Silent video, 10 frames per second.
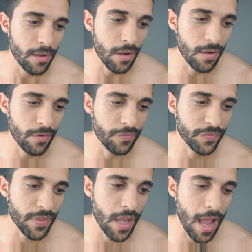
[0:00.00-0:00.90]

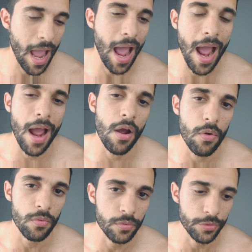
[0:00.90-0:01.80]
of
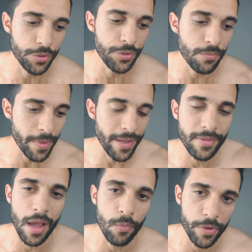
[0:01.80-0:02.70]
how do you
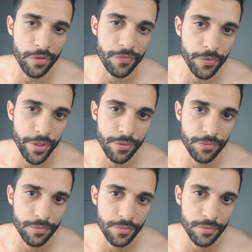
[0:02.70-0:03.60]
make that work for you?
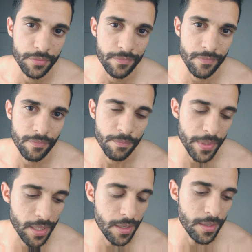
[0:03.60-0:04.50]

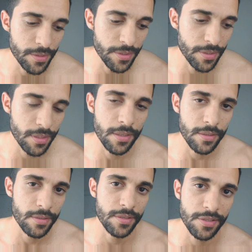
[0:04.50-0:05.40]
Because
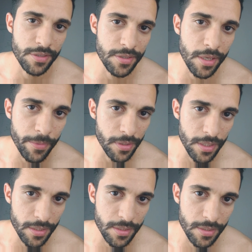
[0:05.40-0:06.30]

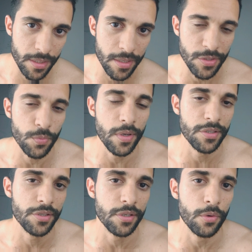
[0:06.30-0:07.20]
stimulus is
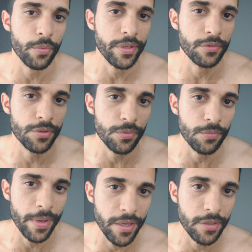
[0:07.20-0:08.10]
what's going to
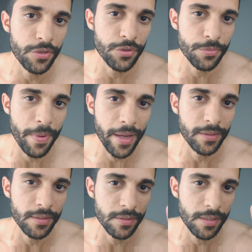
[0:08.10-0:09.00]
make your
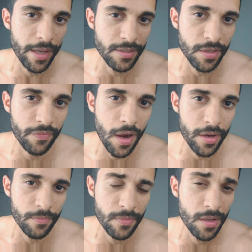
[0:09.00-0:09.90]
pectus
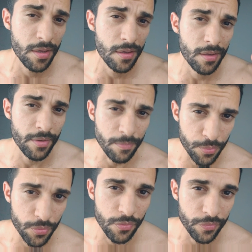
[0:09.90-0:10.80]
excavatum
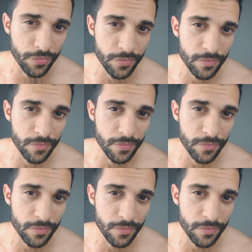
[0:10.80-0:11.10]
improve.